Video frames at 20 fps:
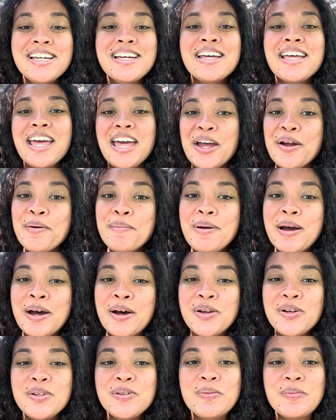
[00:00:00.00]
care
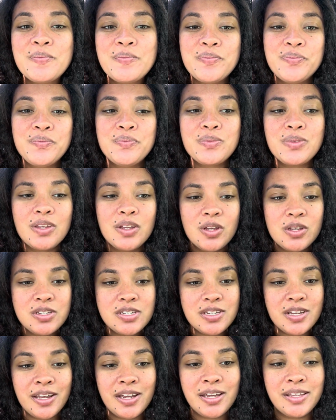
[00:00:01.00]
about,
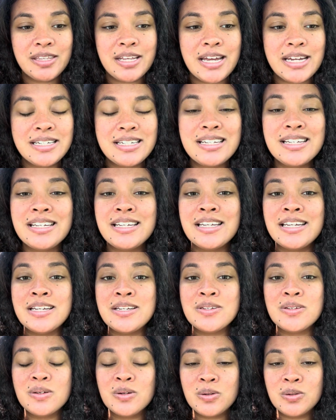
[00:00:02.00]
saying that it
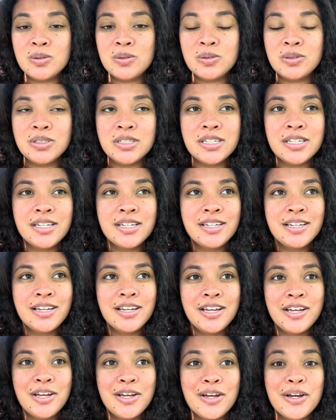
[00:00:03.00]
is old
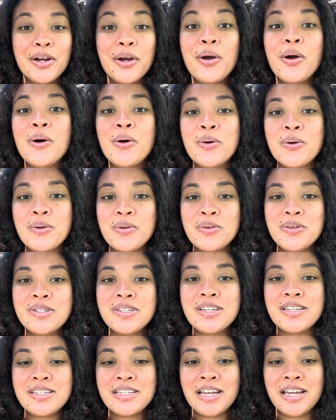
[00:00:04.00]
codes to
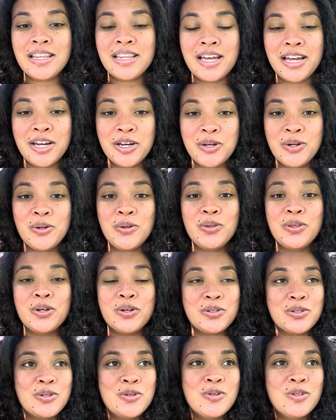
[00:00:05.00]
say that
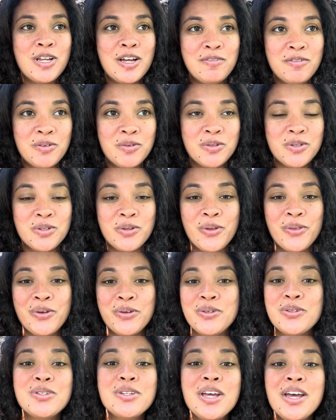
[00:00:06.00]
there's new levels, so
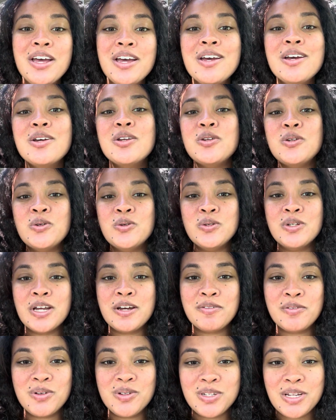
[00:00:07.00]
there's new
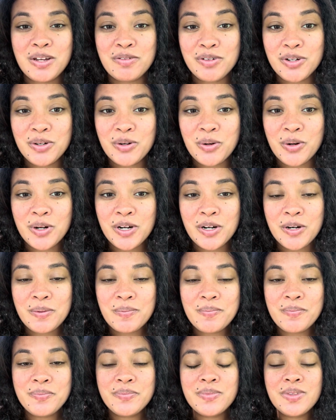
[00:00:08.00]
devils at every corner.
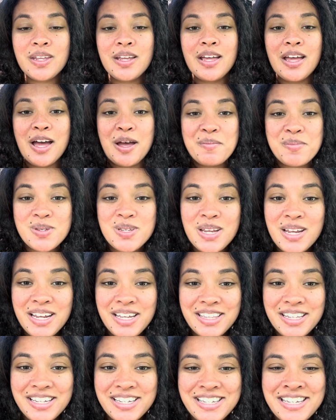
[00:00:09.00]
I'm saying
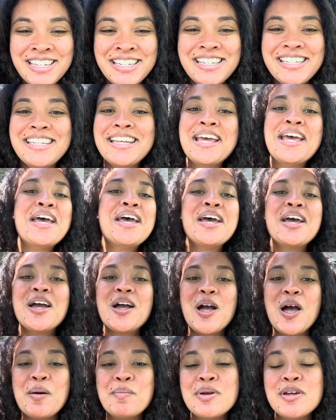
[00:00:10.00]
this
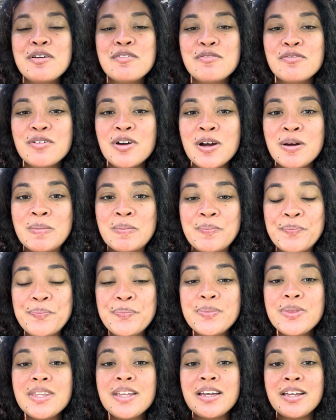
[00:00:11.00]
coming from
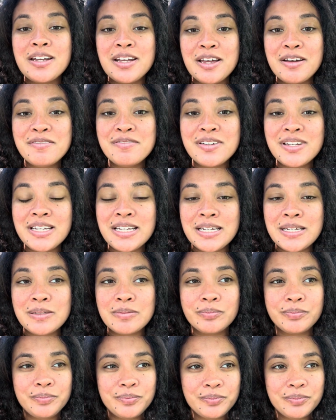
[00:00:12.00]
a loving